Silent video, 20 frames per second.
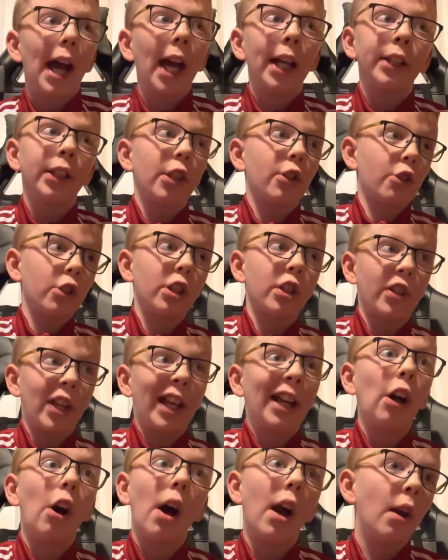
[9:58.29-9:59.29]
And as soon as
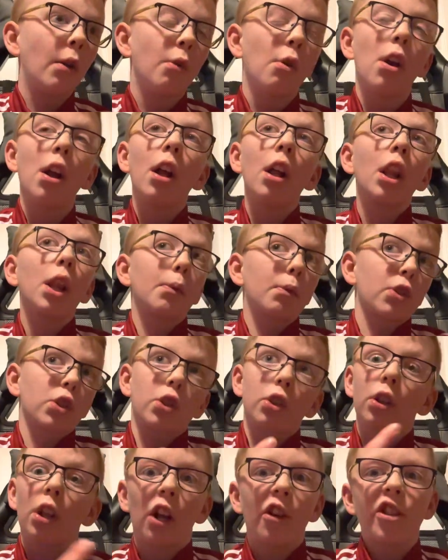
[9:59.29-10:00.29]
I got out, there
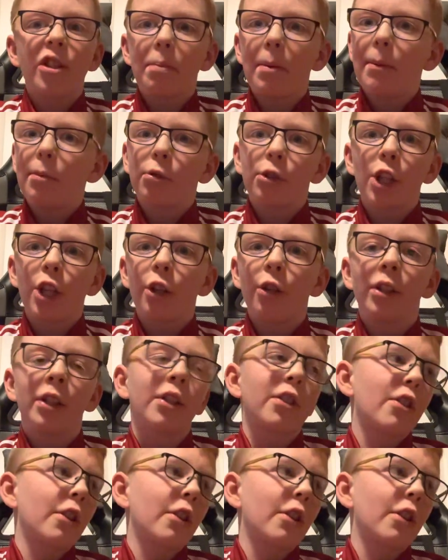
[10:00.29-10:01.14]
was tons of people queuing.